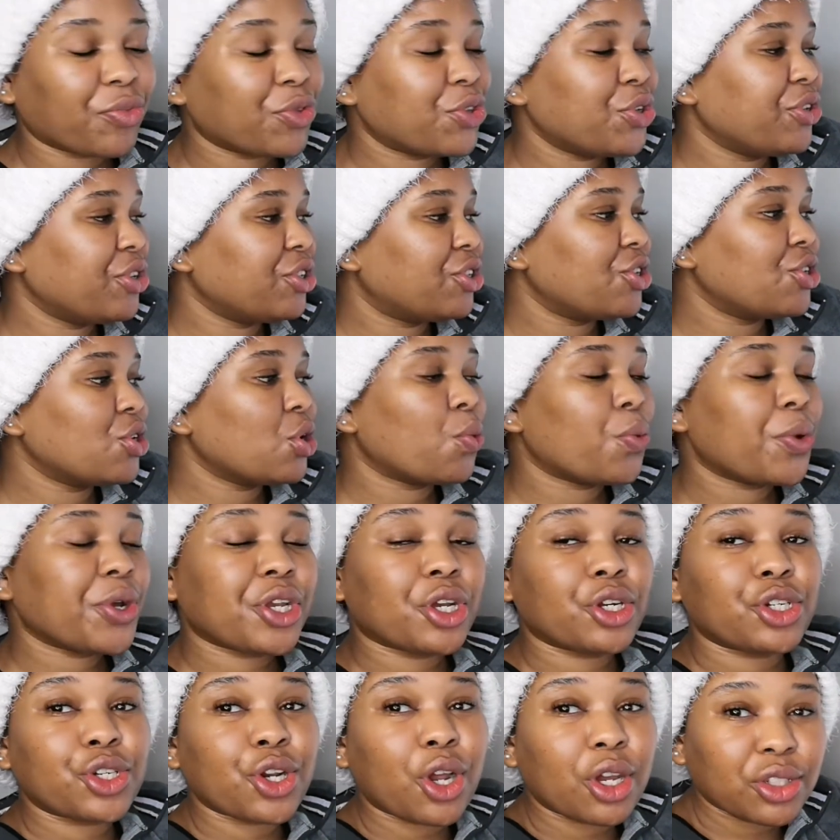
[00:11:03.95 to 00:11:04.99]
You need to know where
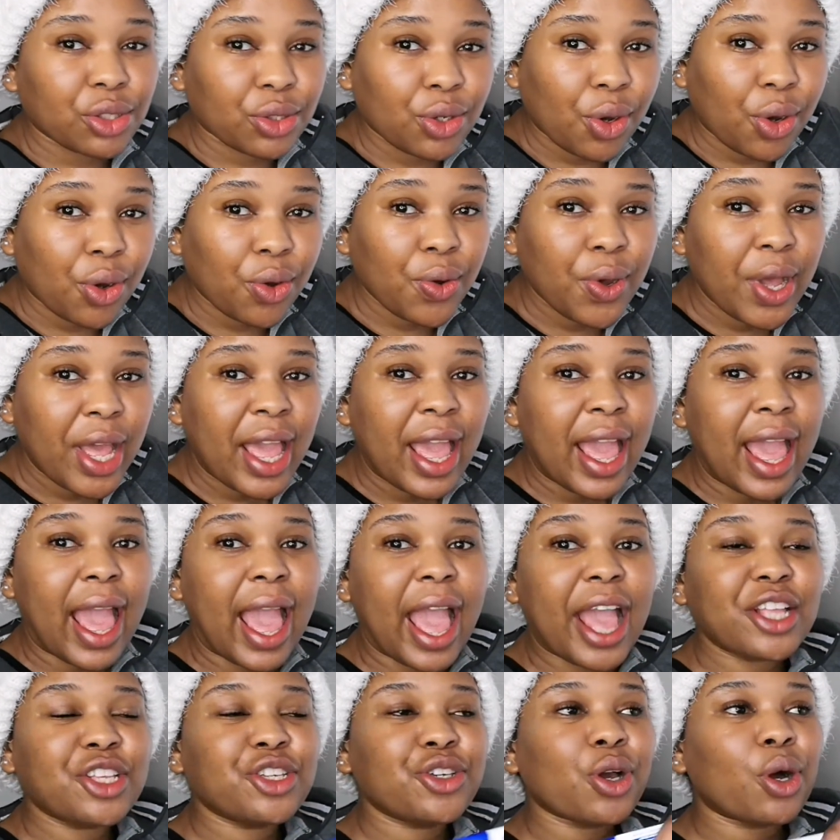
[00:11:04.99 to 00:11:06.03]
your dots go,
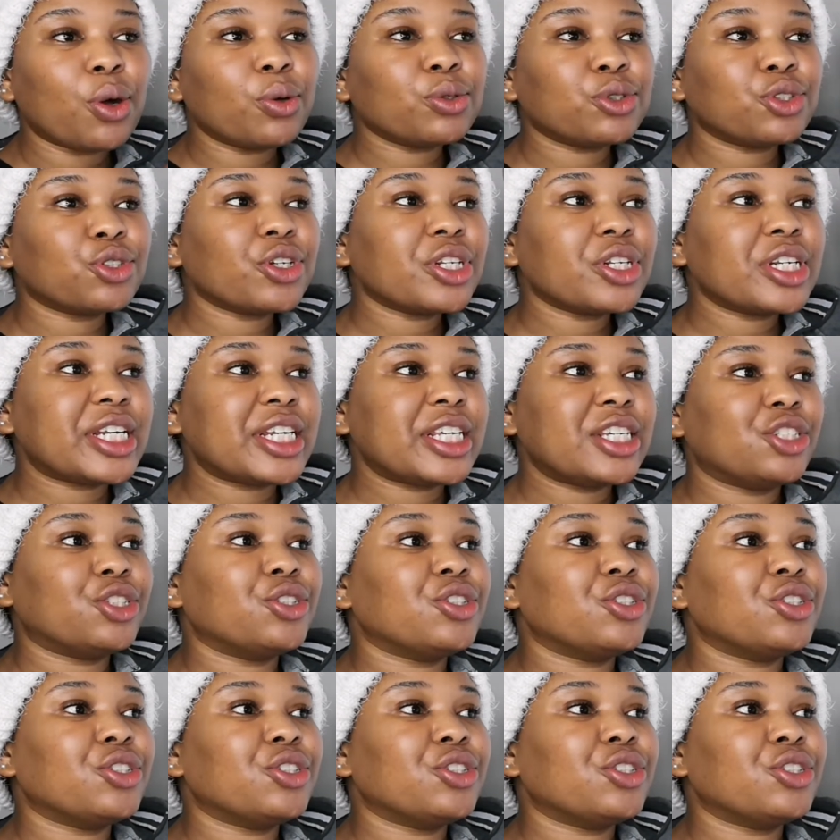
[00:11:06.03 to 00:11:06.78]
and you also need